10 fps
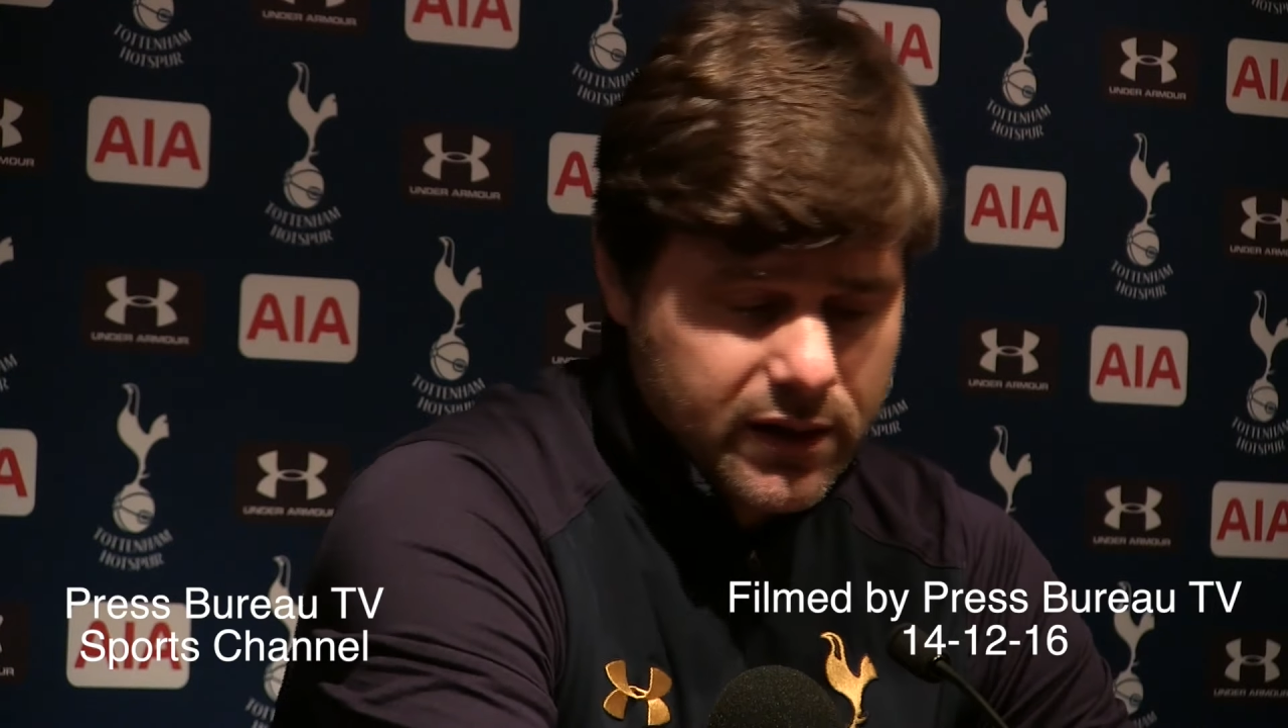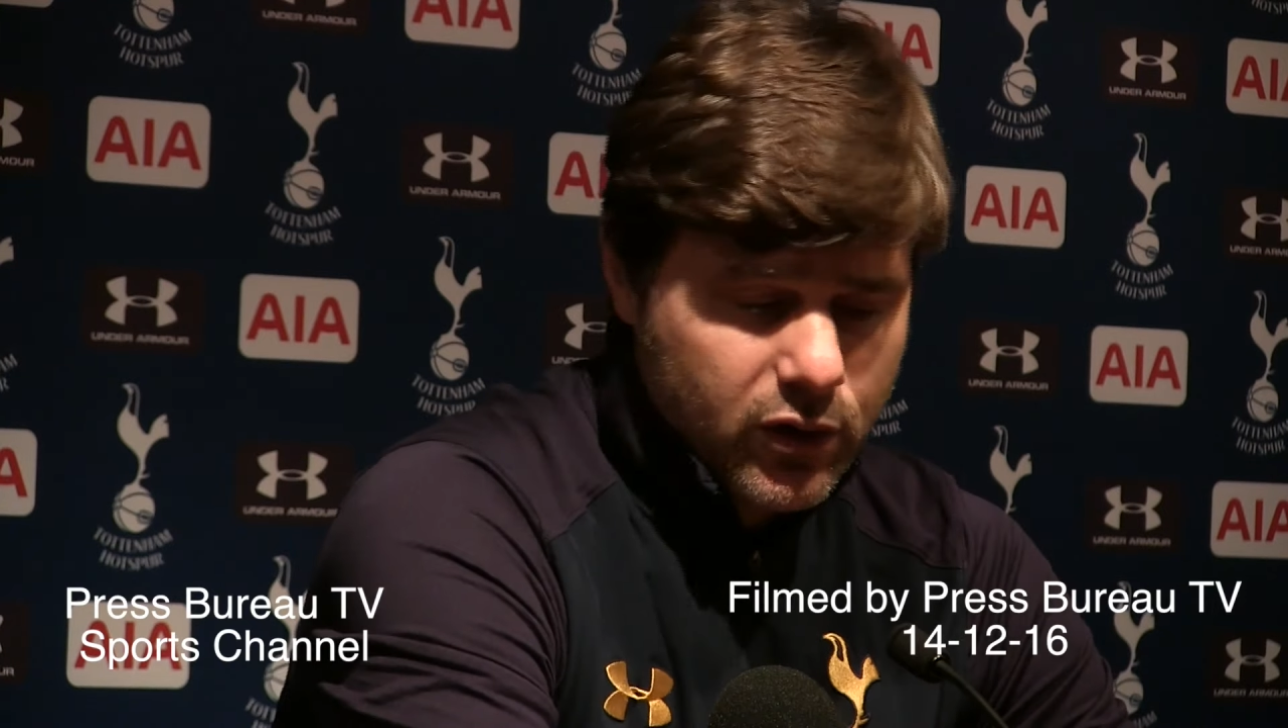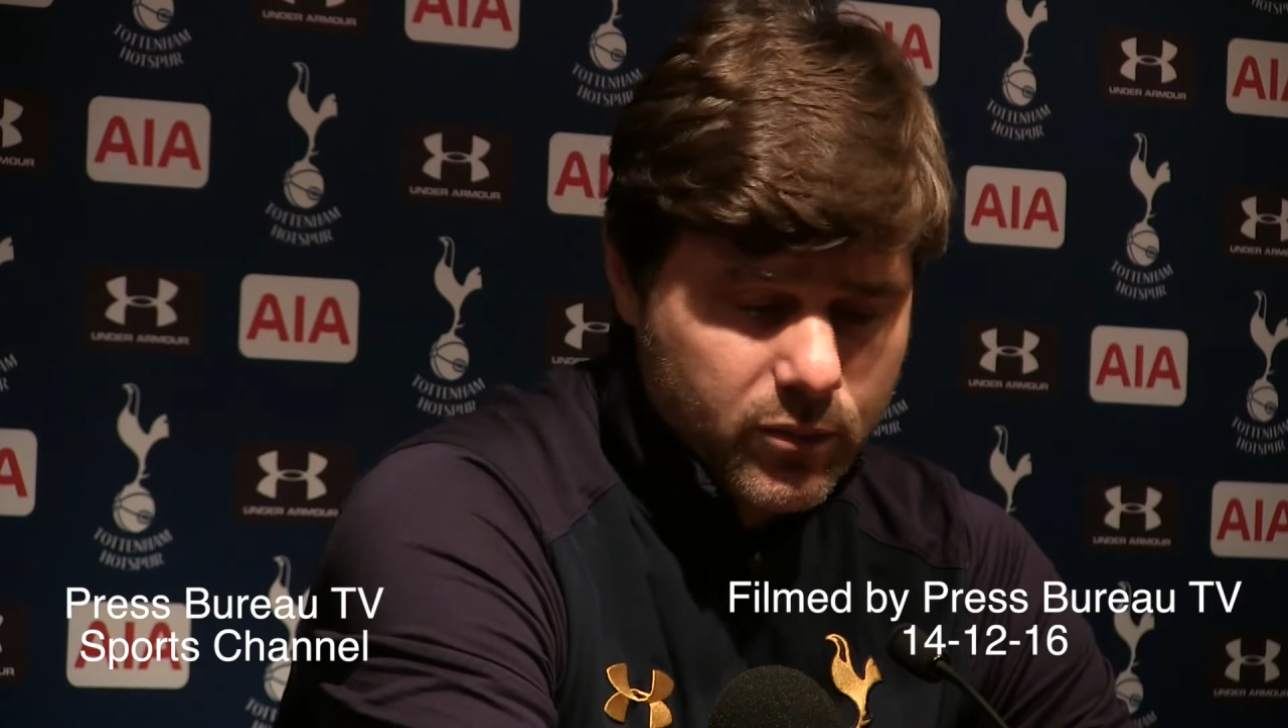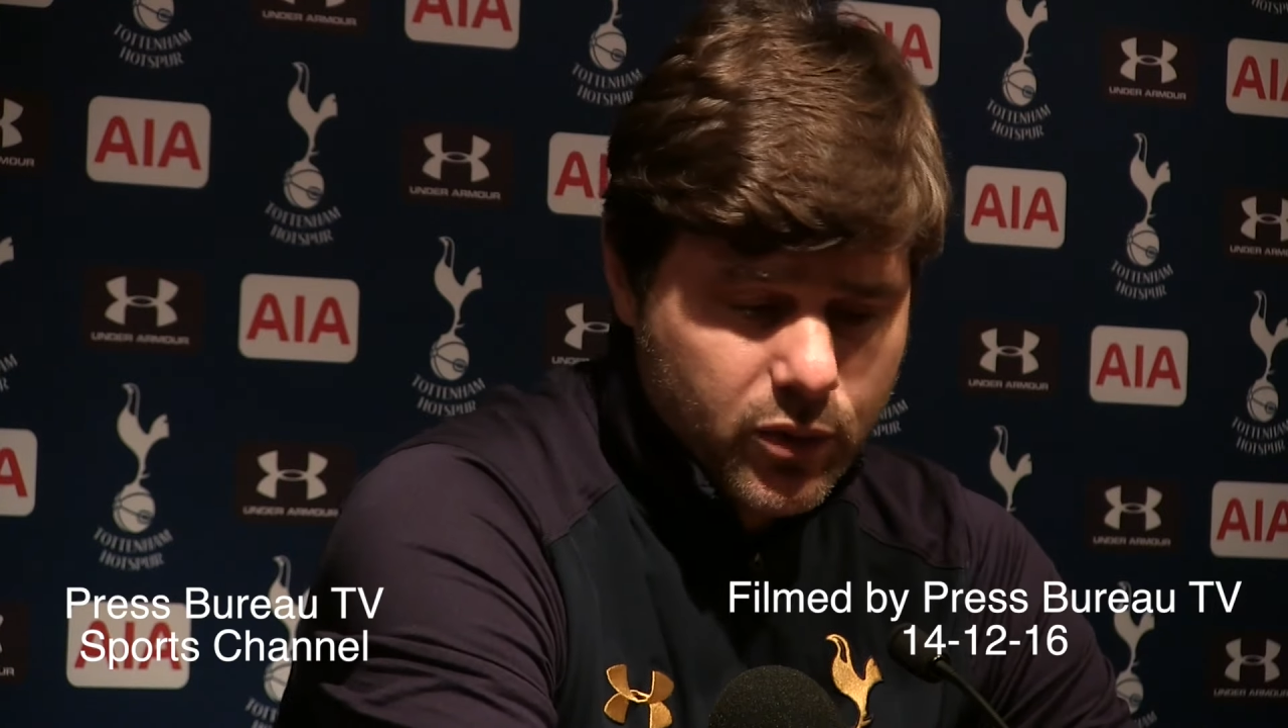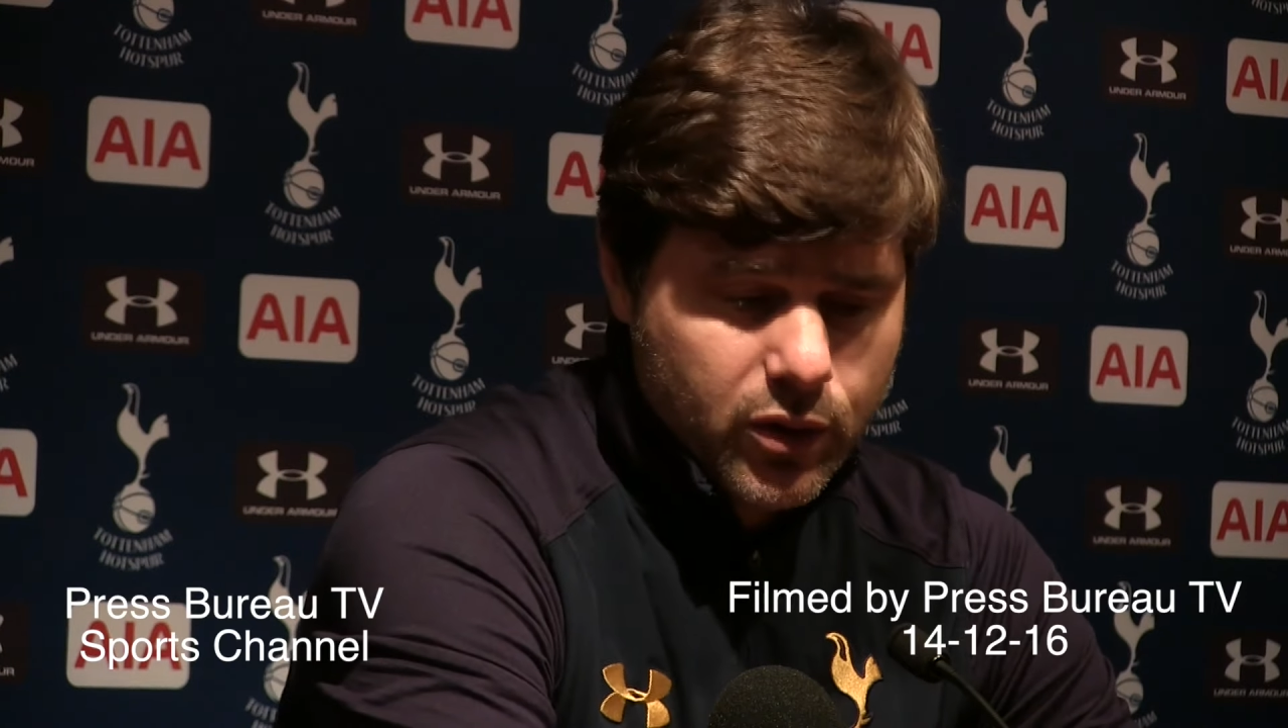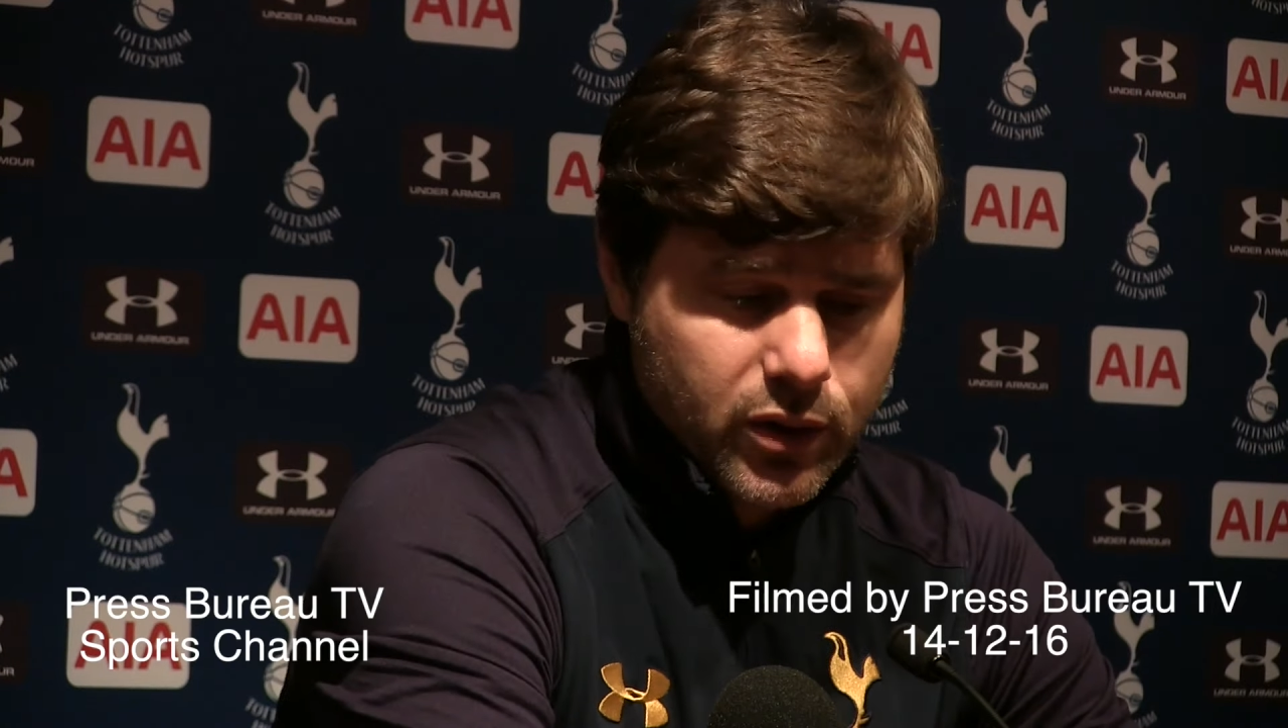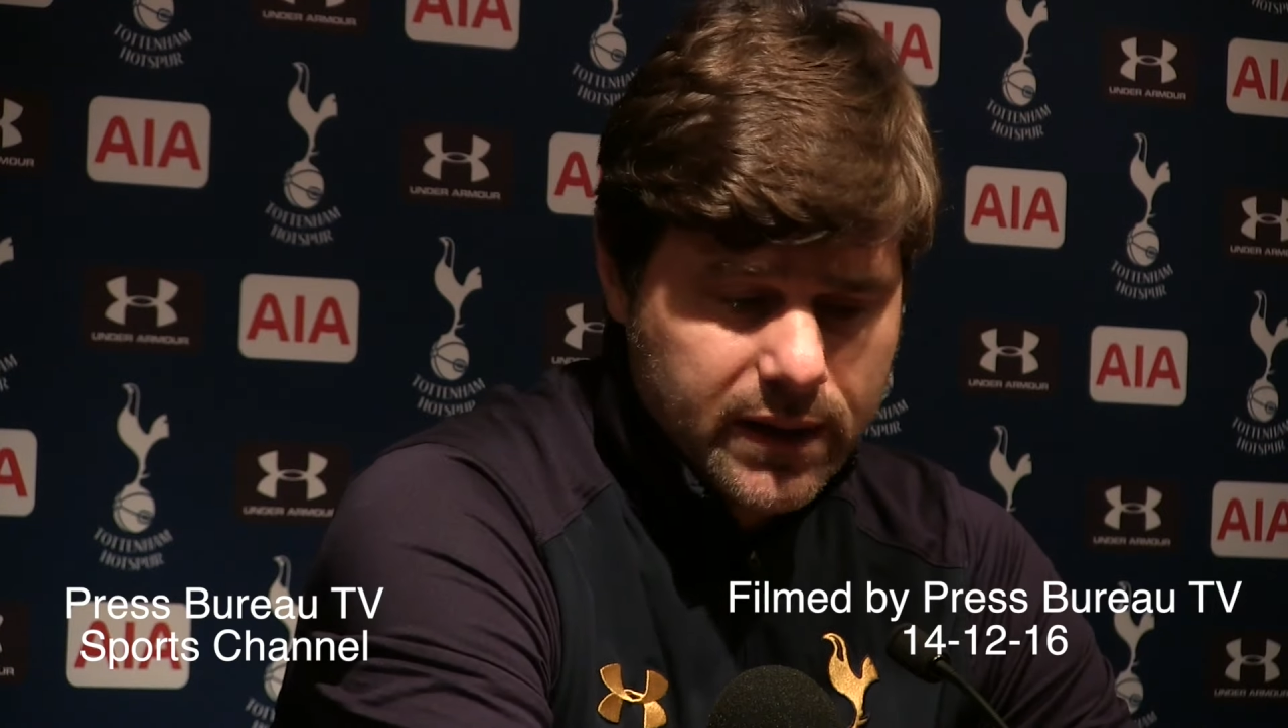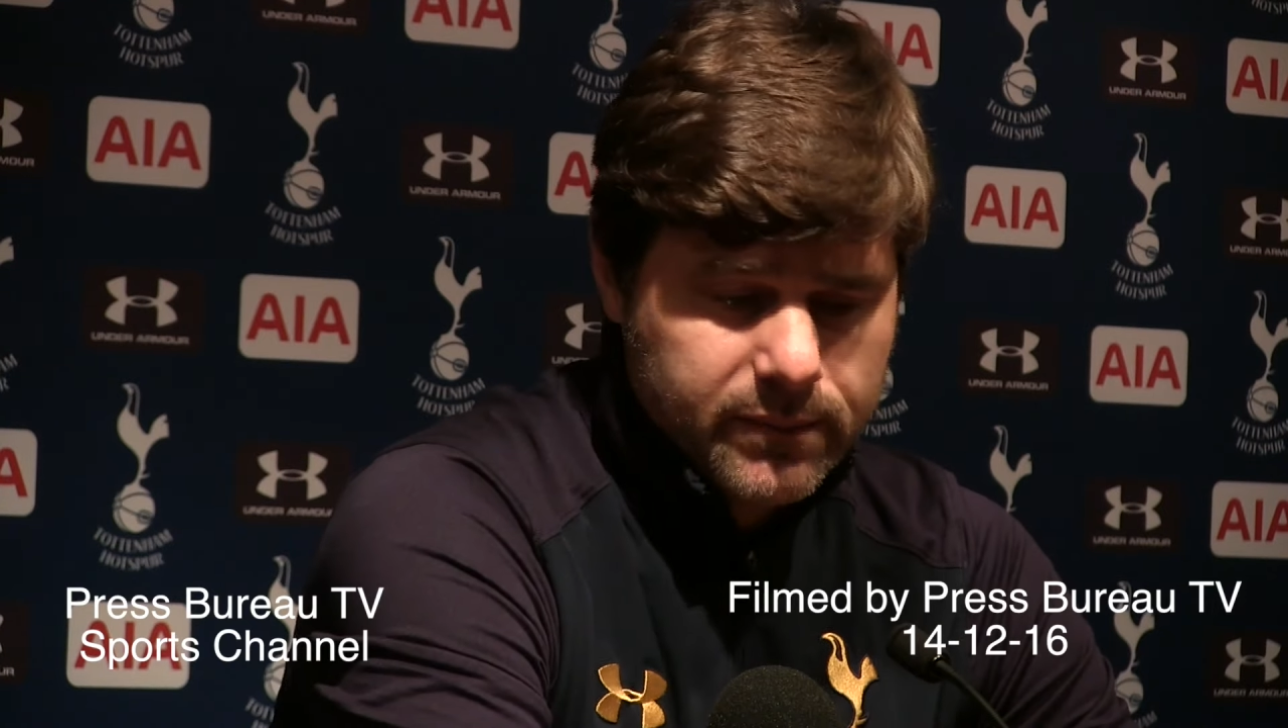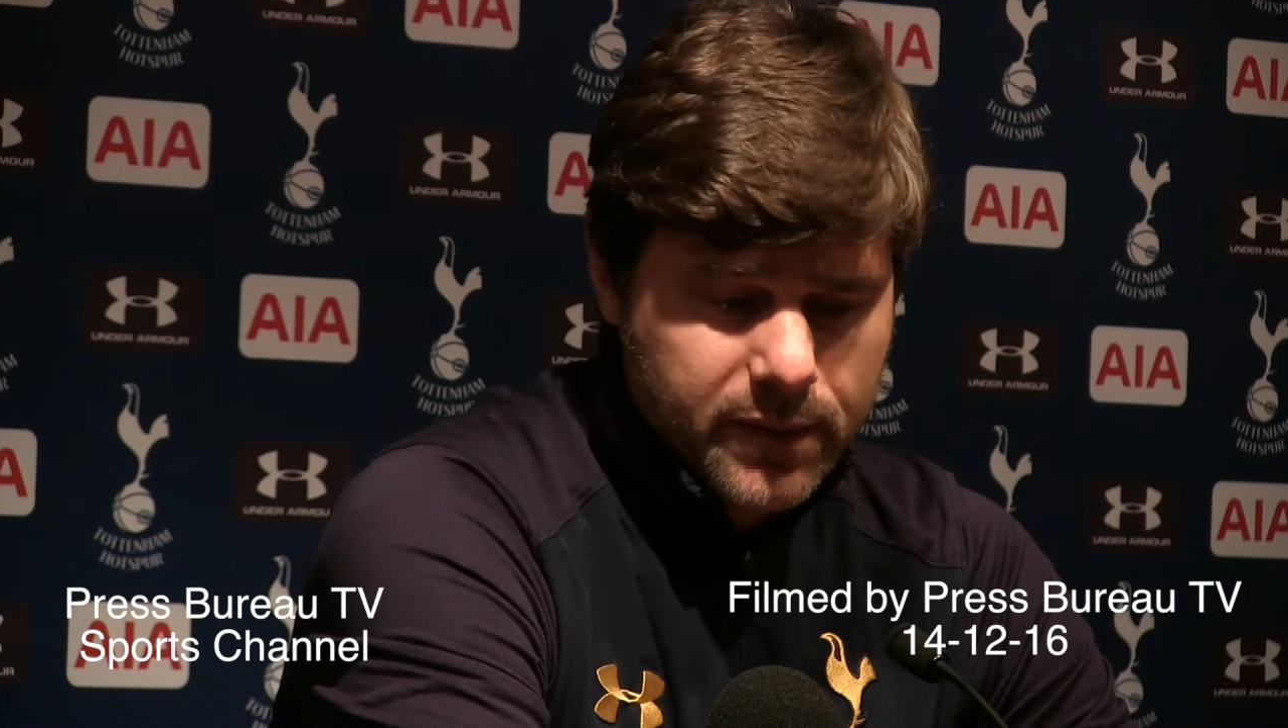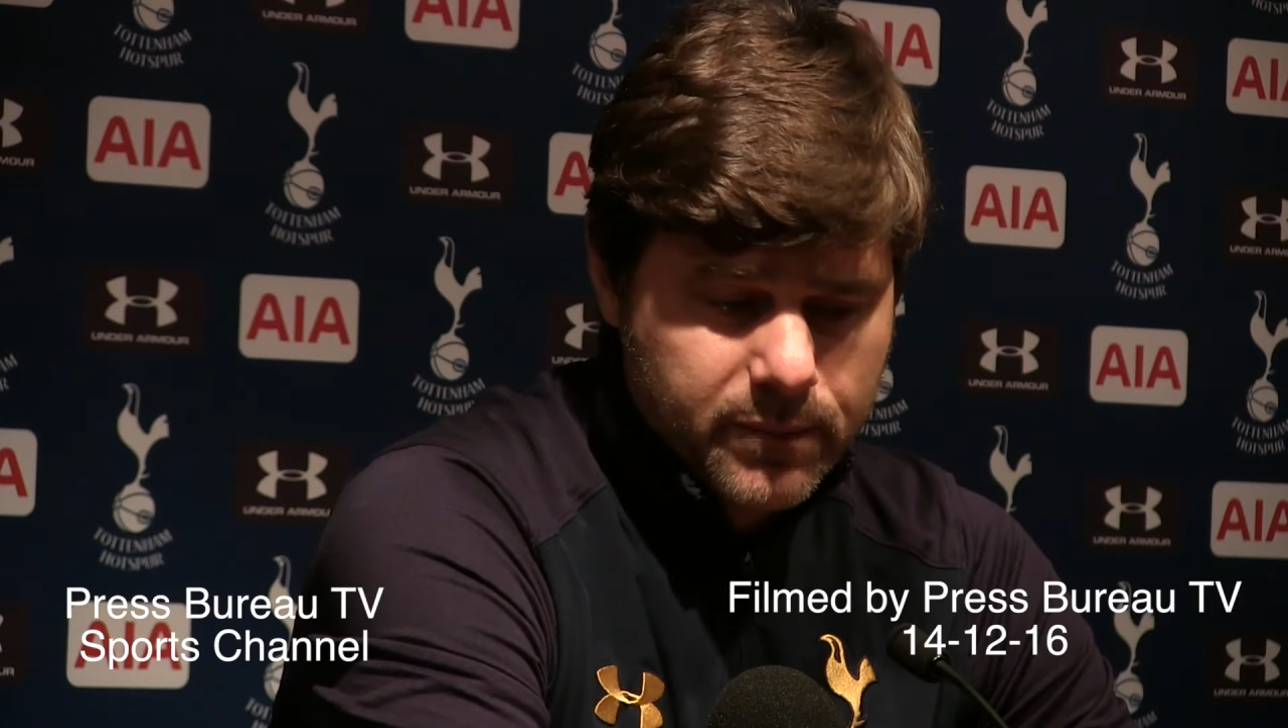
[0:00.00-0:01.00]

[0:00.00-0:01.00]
the long ball and,